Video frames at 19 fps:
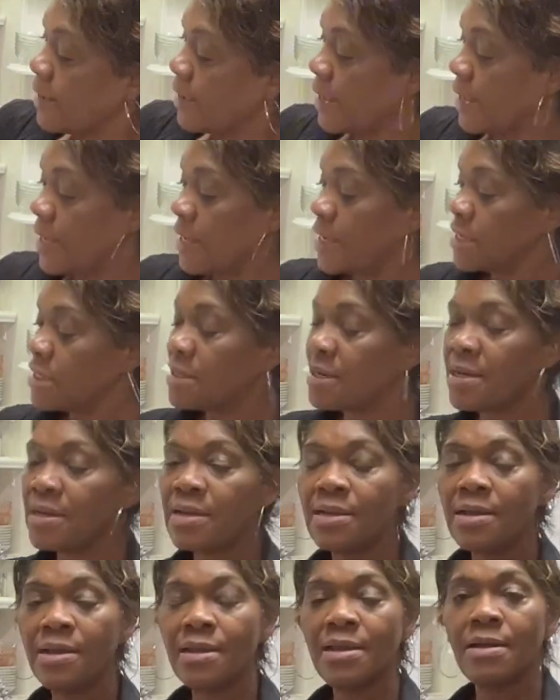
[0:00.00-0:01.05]
And
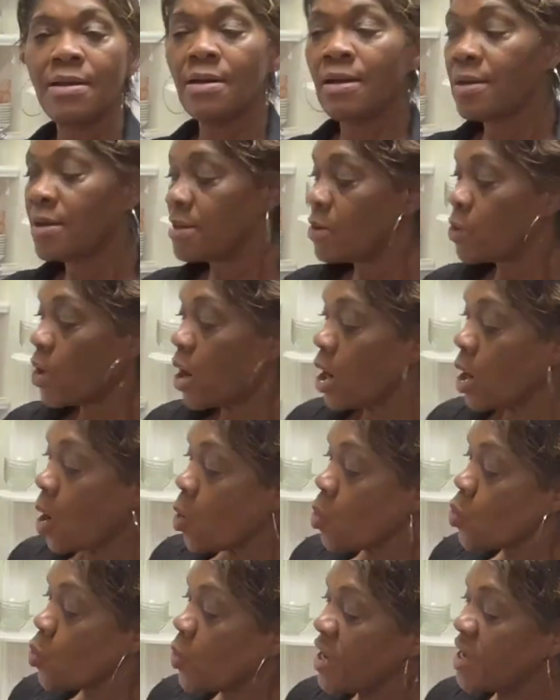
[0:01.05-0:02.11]

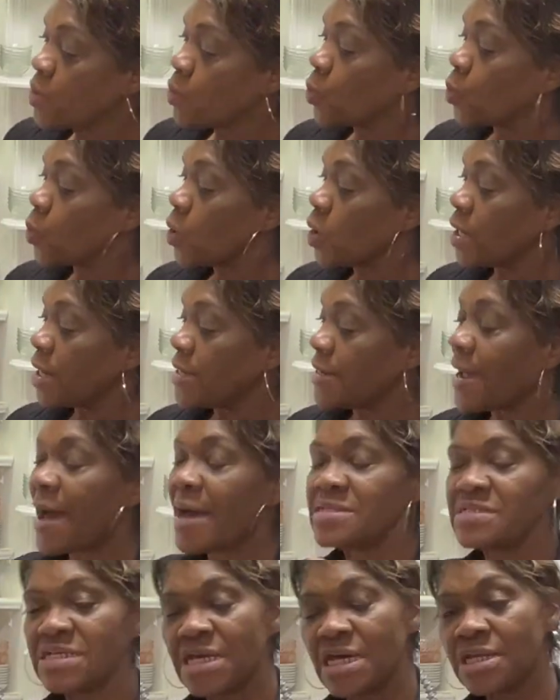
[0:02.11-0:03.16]
on week 1,
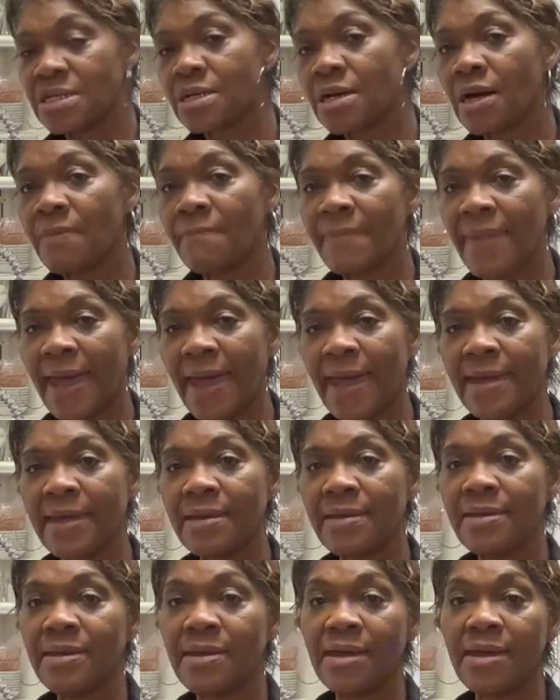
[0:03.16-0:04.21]
I did come back
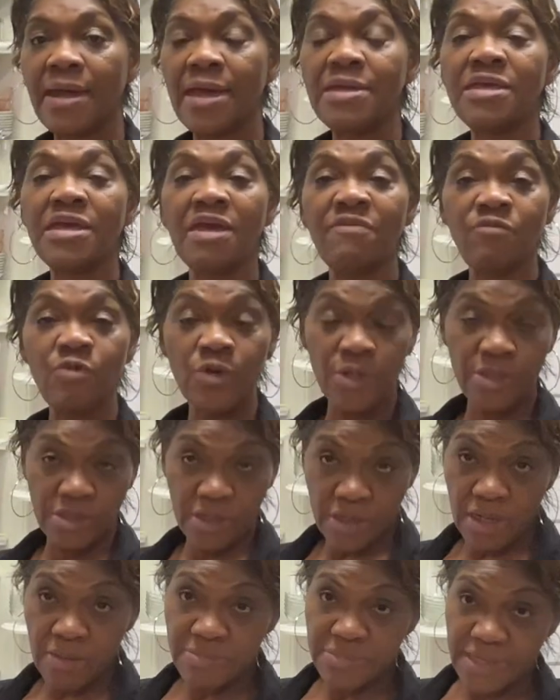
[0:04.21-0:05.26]
and give you an
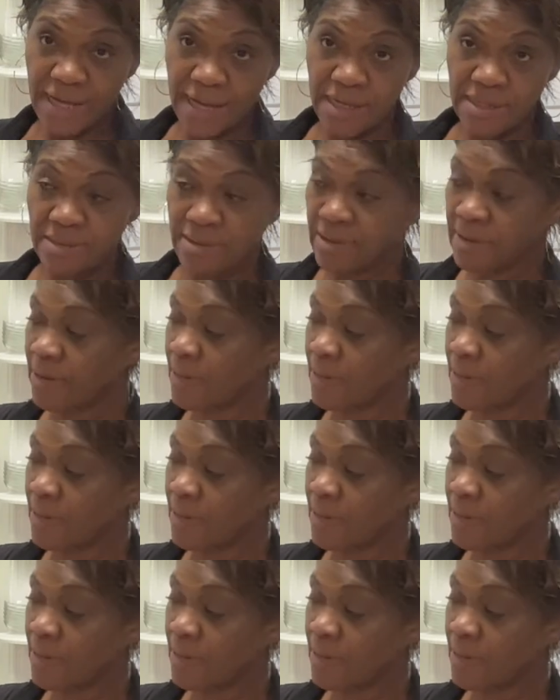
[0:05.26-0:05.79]
update